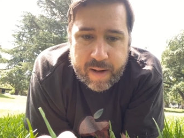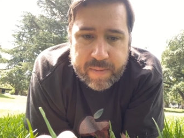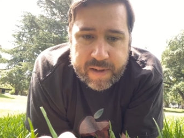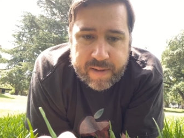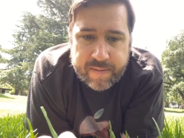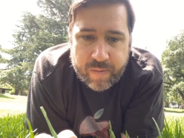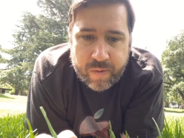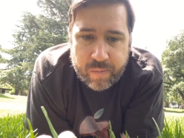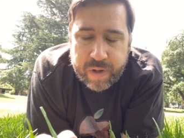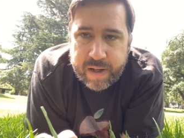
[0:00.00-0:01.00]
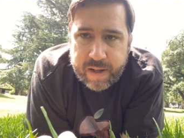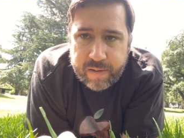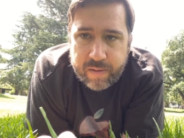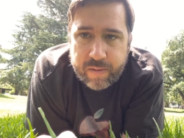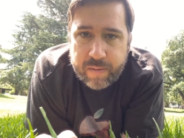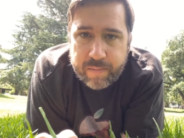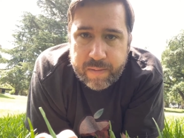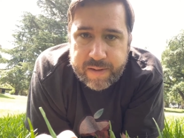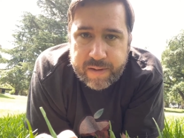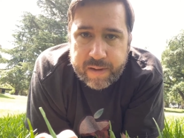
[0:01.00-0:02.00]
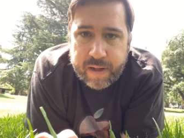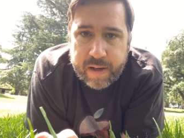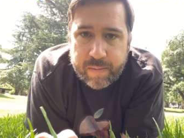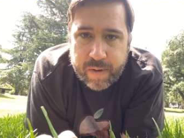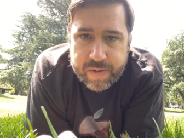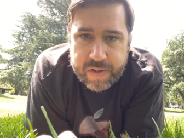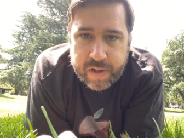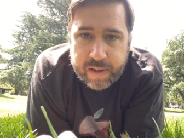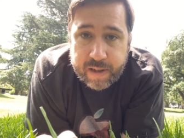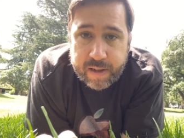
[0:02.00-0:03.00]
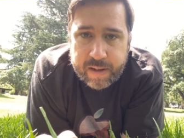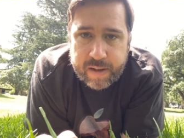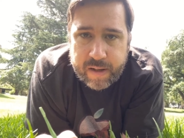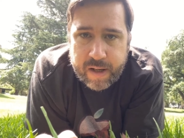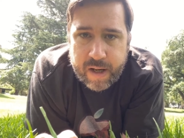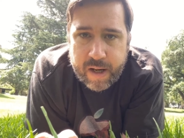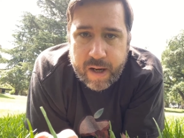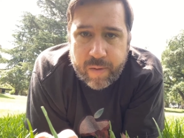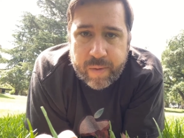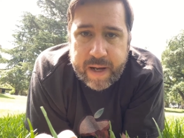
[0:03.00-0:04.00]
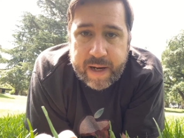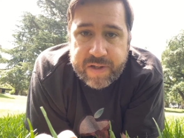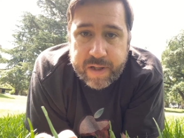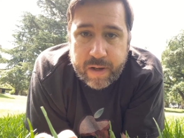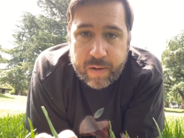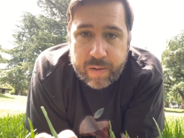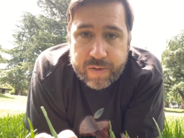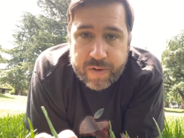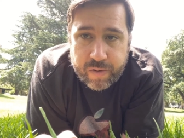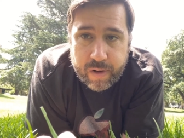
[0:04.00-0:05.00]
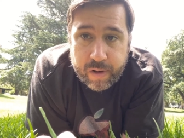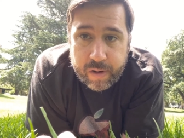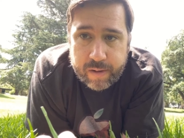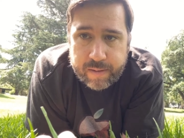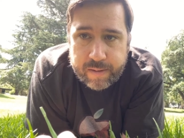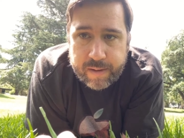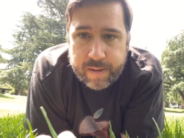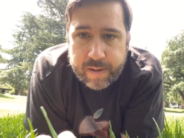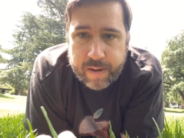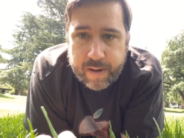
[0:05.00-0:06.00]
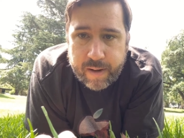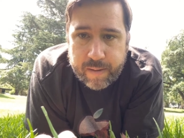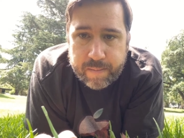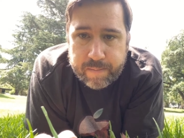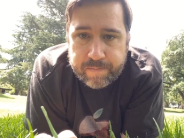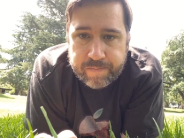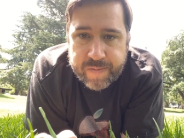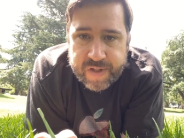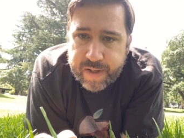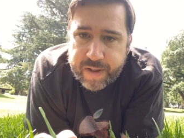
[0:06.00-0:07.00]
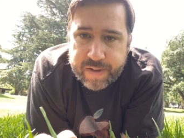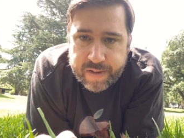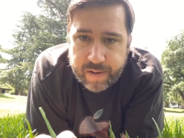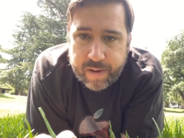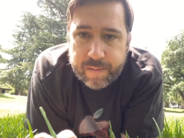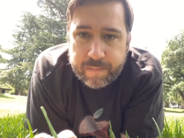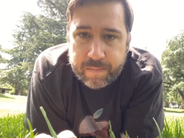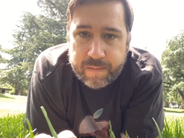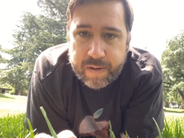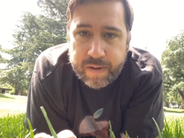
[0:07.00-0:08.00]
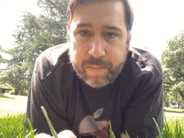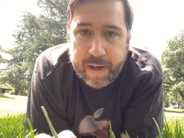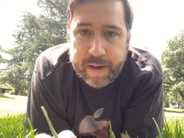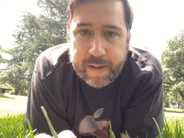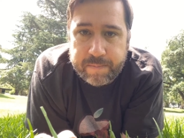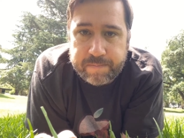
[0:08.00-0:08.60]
believe that when we heal mentally and emotionally, we actually can grow stronger, just like a scar in the body.